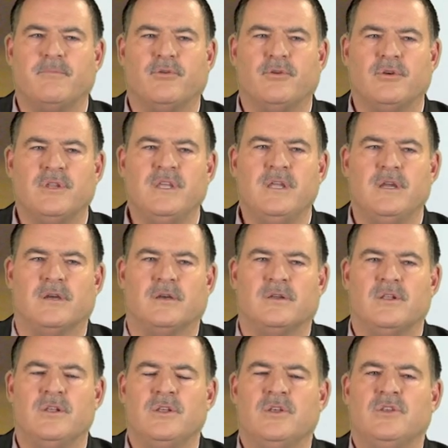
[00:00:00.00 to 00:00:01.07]
per year.
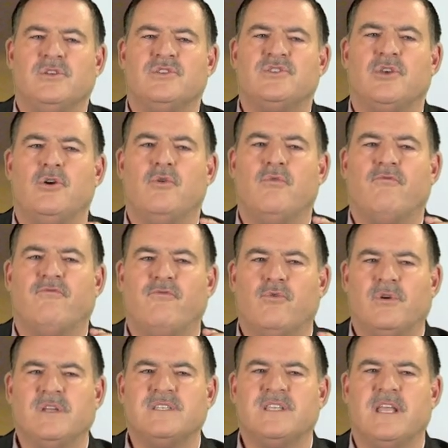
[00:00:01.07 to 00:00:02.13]
So,
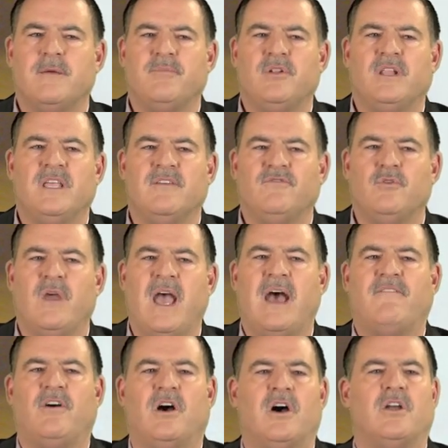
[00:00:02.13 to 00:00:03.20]
for example, if you
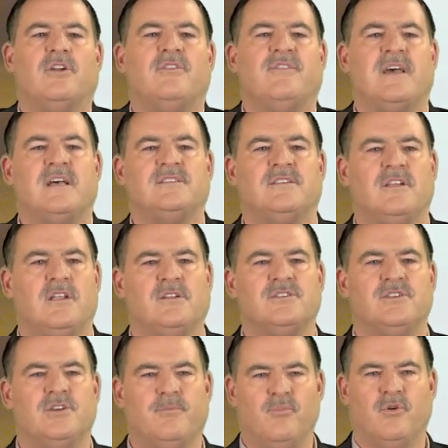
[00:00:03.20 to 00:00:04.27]
have
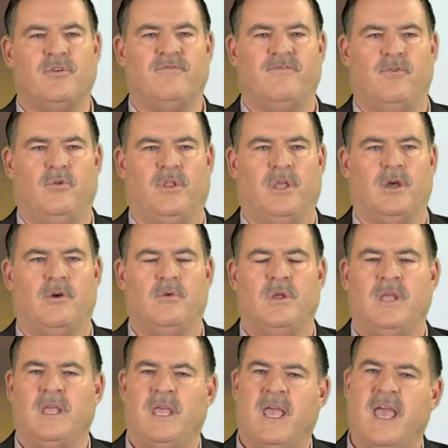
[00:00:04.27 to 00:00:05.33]
$100,000 in your portfolio
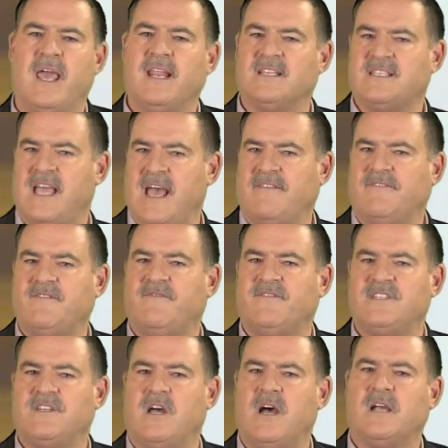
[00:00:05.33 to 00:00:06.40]
and it's half
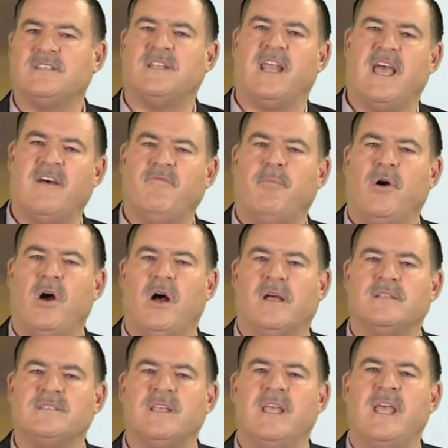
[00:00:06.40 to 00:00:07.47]
stocks and half
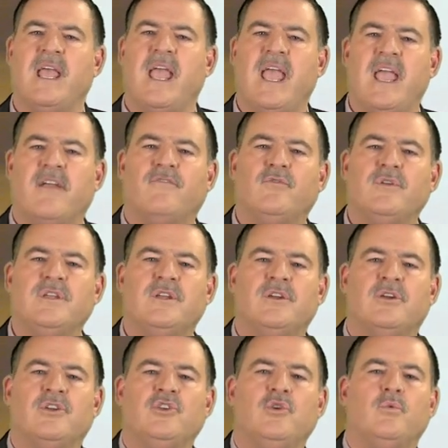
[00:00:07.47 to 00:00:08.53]
bonds, every
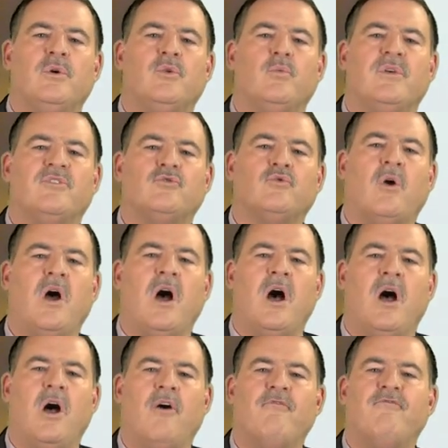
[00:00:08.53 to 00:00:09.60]
year you would
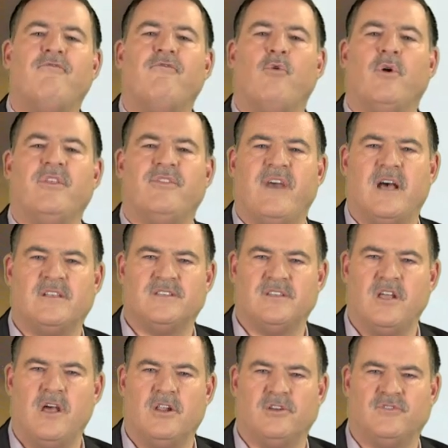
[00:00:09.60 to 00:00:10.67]
withdraw
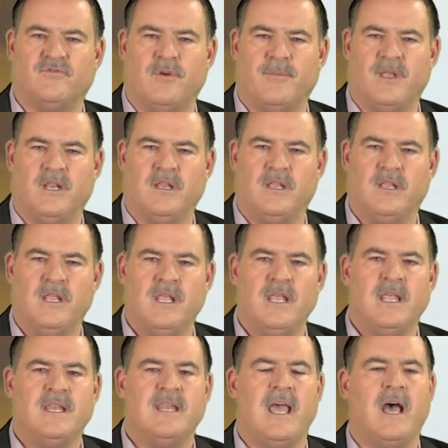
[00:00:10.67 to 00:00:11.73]
$4,000 from it.
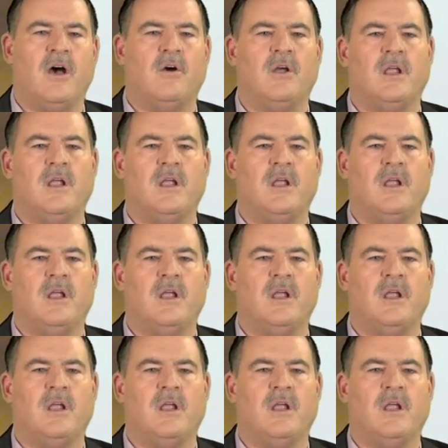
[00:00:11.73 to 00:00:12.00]
Now,